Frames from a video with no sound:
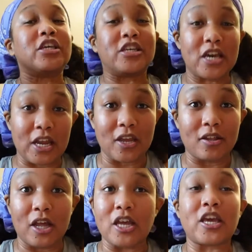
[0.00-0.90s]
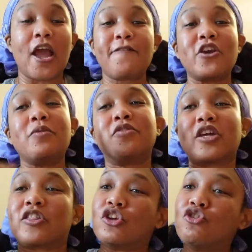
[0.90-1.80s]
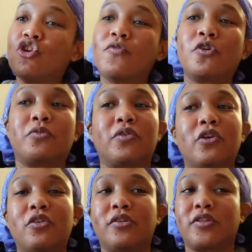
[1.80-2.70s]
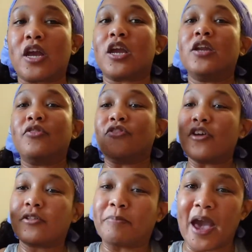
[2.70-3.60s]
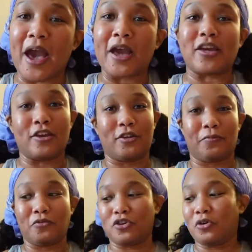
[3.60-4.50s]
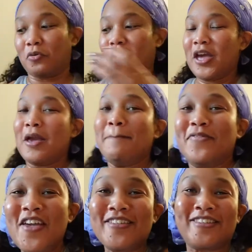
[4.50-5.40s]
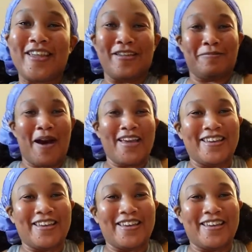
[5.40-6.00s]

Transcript: Get it. Like every it was like the universe was literally saying this bag is for you. This is my